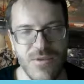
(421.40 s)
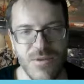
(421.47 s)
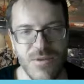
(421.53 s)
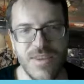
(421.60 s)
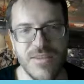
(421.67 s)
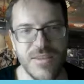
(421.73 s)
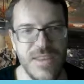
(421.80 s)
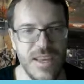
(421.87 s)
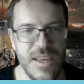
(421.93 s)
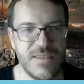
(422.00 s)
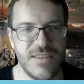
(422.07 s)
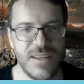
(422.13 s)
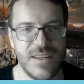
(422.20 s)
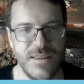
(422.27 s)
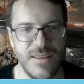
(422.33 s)
the stories are
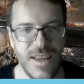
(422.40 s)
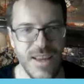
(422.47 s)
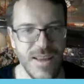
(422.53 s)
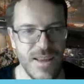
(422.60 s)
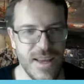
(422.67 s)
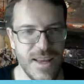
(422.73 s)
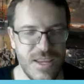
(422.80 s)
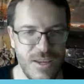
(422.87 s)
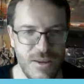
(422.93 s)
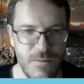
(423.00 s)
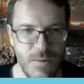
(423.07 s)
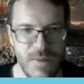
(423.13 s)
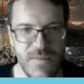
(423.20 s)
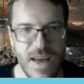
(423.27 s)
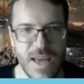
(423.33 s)
things to, like,
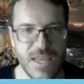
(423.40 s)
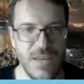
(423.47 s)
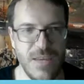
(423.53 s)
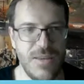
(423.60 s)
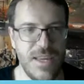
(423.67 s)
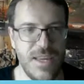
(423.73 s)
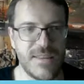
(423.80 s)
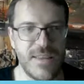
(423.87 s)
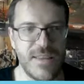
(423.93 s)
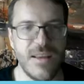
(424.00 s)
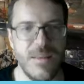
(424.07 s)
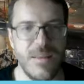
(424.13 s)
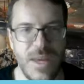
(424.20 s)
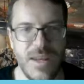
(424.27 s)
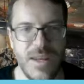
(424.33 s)
we value the
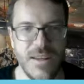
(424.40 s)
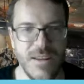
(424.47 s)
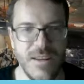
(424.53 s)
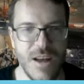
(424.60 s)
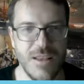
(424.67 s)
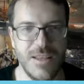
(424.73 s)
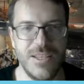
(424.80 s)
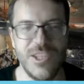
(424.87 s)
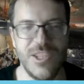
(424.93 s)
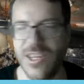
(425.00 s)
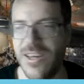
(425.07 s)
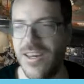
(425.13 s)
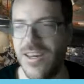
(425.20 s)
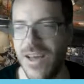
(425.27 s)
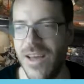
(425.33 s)
encyclopedic
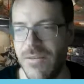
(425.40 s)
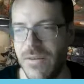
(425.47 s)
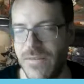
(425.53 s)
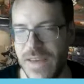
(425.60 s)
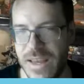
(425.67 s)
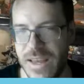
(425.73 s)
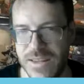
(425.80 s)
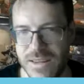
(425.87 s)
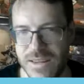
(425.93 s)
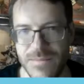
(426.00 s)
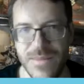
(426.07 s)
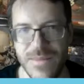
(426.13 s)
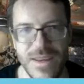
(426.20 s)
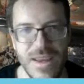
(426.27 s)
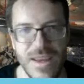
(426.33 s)
knowledge of a
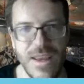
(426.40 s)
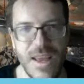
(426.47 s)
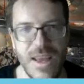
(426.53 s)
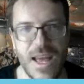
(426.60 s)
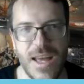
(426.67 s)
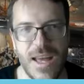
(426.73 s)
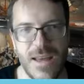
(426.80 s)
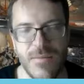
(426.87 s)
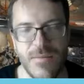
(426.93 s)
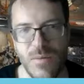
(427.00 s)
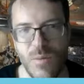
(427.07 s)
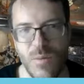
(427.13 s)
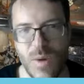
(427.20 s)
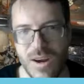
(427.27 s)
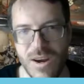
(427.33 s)
fandom,
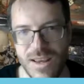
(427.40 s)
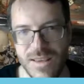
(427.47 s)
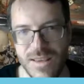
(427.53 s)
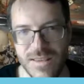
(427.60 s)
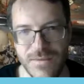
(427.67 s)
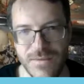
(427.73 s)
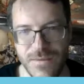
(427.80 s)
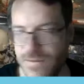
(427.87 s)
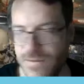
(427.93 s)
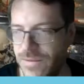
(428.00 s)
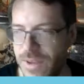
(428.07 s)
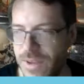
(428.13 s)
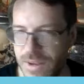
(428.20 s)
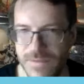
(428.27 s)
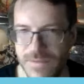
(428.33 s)
whereas
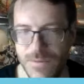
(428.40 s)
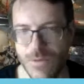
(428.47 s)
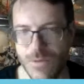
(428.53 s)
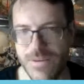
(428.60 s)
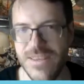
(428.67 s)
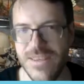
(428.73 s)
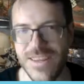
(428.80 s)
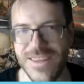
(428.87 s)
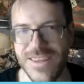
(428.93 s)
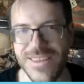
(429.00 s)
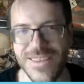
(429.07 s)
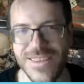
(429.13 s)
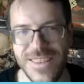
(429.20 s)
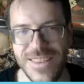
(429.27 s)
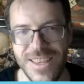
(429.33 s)
for
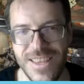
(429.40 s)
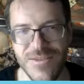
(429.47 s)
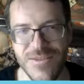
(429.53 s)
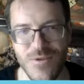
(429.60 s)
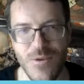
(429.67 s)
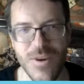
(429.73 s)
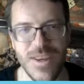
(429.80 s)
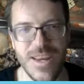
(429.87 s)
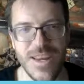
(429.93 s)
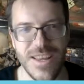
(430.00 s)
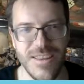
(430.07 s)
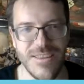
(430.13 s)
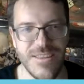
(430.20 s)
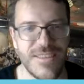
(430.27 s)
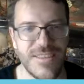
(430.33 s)
reasons, the
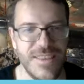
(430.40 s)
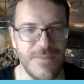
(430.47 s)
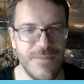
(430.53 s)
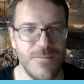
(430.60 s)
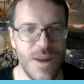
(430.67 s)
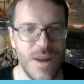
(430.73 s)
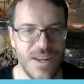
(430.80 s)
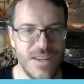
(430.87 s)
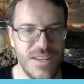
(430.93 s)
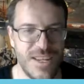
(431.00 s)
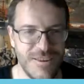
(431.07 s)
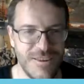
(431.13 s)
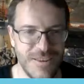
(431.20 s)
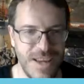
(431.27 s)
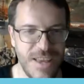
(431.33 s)
storytellers that wanted
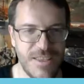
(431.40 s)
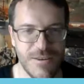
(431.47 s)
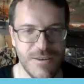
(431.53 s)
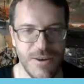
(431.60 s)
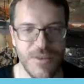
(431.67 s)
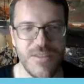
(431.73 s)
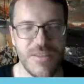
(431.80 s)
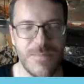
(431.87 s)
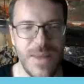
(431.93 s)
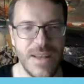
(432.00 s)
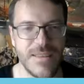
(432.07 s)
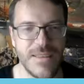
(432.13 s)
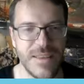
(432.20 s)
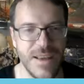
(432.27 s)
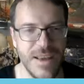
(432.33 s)
to create their own
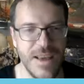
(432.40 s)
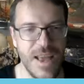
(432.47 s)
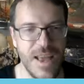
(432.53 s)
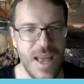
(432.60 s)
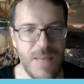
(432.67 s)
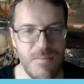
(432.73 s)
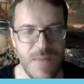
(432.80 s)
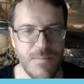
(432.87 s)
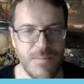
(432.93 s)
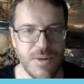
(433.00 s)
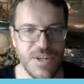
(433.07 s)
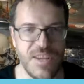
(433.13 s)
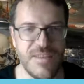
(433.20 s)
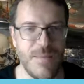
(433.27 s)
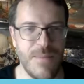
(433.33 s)
spins and
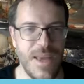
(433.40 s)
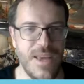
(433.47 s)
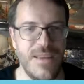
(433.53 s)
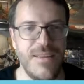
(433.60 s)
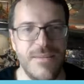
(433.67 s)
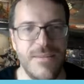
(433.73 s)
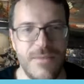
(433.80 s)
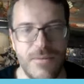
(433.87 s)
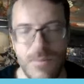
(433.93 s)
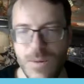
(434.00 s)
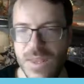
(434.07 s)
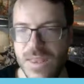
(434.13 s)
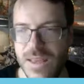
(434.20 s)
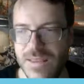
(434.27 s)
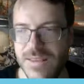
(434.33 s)
participate
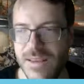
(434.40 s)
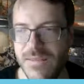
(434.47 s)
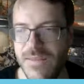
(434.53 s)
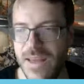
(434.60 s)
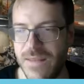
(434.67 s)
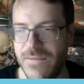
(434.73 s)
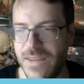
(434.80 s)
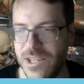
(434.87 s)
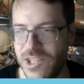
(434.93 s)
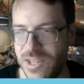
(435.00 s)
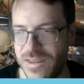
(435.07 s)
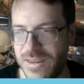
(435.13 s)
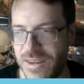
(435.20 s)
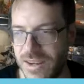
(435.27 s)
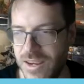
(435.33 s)
with things like fan
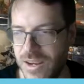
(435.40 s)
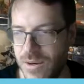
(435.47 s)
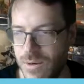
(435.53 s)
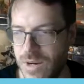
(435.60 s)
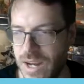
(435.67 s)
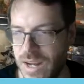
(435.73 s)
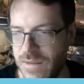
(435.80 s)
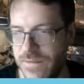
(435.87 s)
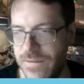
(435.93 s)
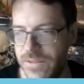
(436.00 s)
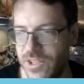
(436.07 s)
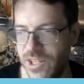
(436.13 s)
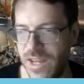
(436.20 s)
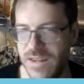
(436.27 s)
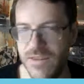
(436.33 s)
fiction were kind of
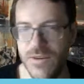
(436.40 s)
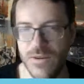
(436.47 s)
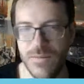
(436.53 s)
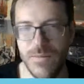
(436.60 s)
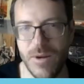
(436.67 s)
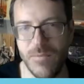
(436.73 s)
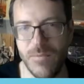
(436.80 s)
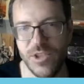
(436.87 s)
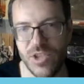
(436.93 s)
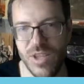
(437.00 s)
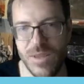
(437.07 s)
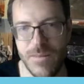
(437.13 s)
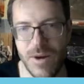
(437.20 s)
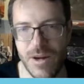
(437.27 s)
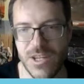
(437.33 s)
shunned or pushed
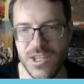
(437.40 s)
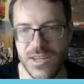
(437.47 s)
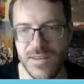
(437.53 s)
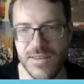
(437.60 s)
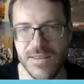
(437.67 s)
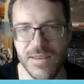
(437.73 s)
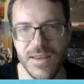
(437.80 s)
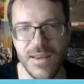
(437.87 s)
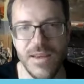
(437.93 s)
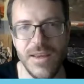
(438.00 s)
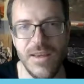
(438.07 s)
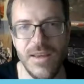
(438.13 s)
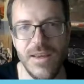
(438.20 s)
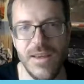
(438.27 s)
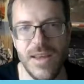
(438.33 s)
to the margins.
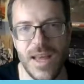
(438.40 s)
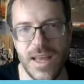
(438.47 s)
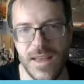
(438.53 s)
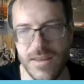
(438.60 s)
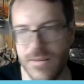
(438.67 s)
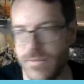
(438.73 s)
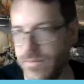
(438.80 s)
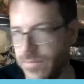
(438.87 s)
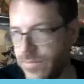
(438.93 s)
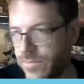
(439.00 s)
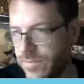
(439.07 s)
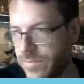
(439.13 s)
But